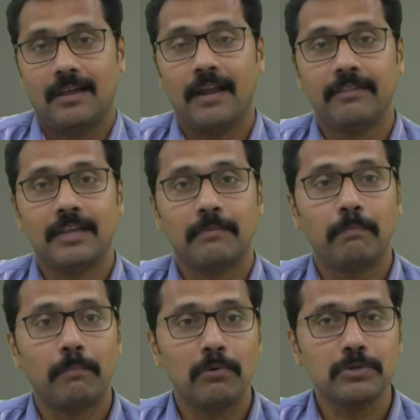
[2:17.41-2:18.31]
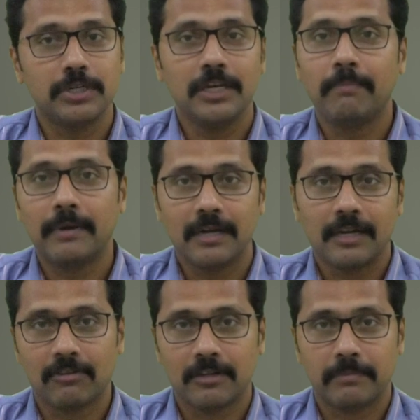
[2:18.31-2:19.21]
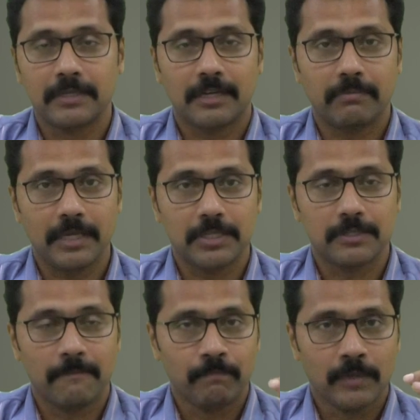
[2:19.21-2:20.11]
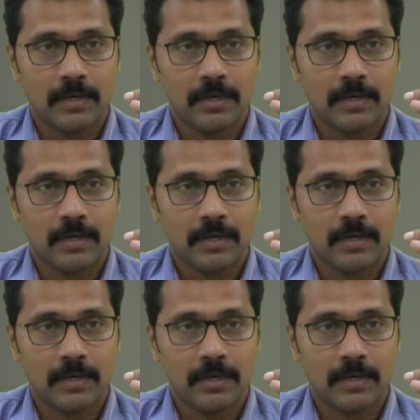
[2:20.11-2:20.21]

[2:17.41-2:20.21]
and then post-independent development. That means